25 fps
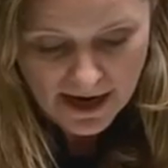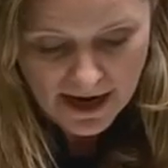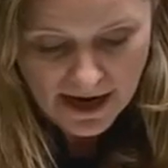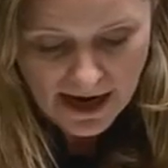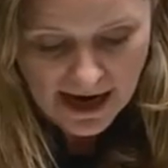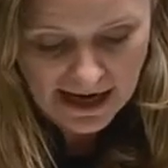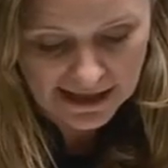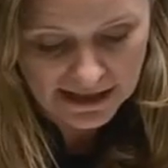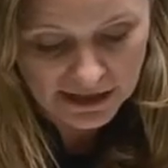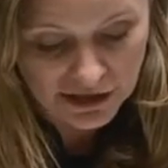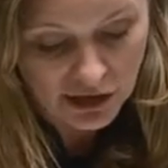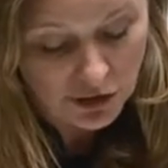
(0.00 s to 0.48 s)

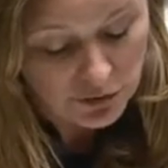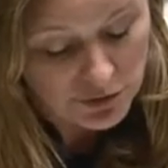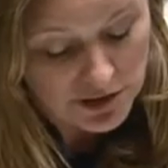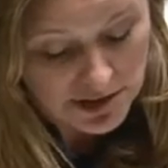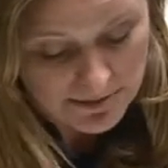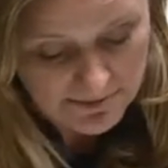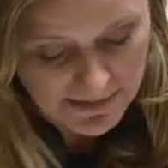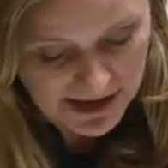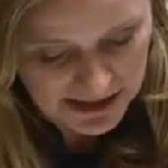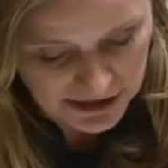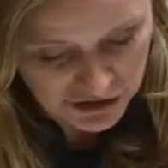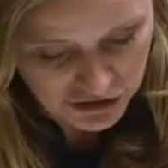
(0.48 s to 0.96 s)
I can only
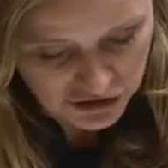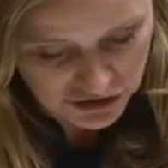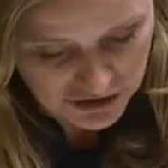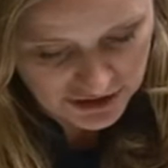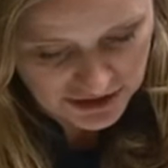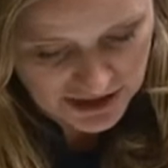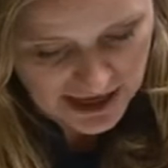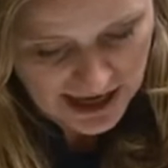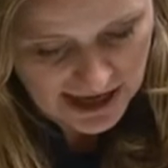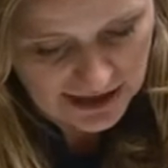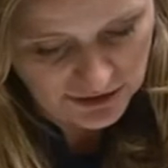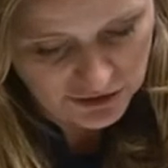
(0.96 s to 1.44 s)

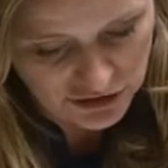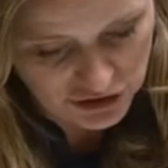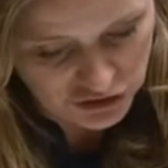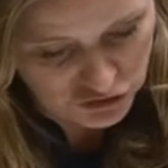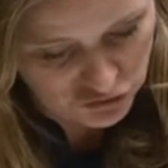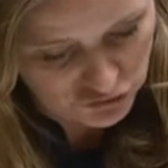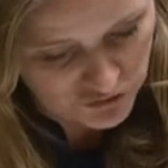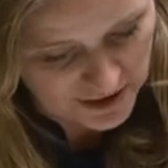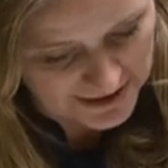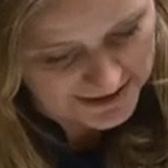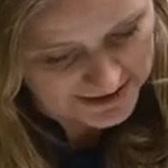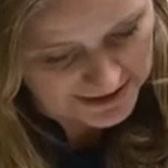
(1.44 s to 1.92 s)
imagine how
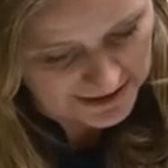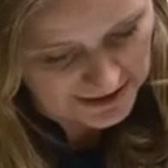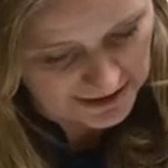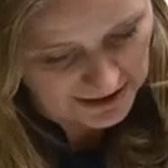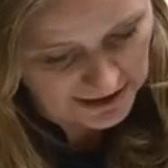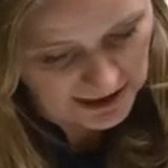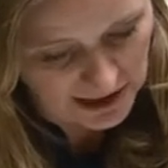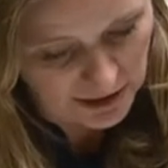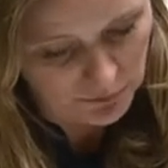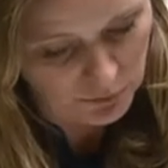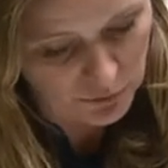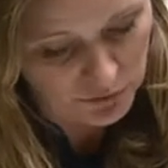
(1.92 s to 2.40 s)
distressing
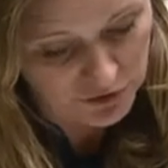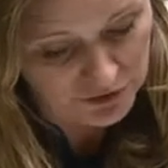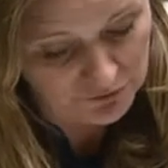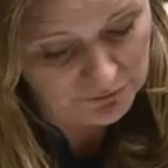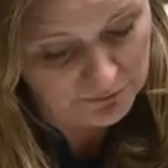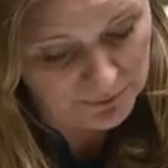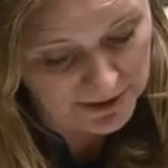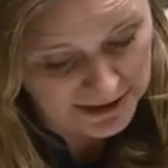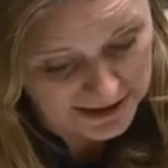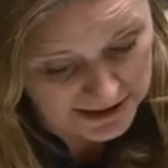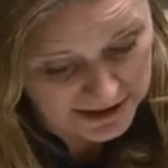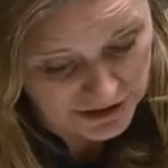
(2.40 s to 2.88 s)
it would have
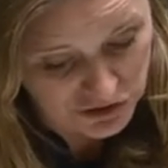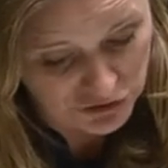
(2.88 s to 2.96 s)
been